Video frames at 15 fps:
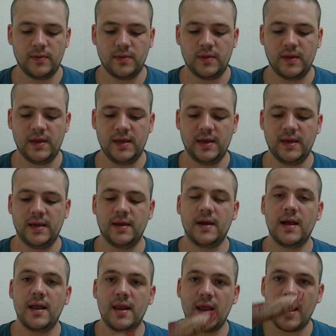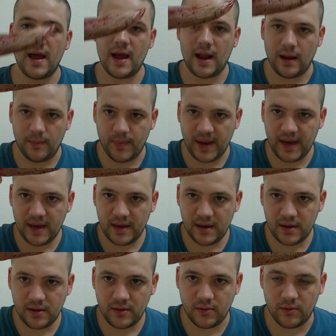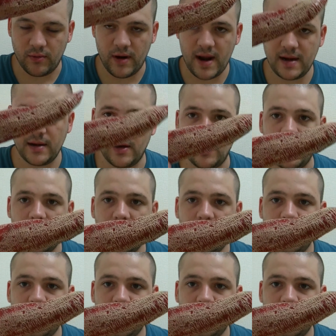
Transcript: the Albanian Red Hot.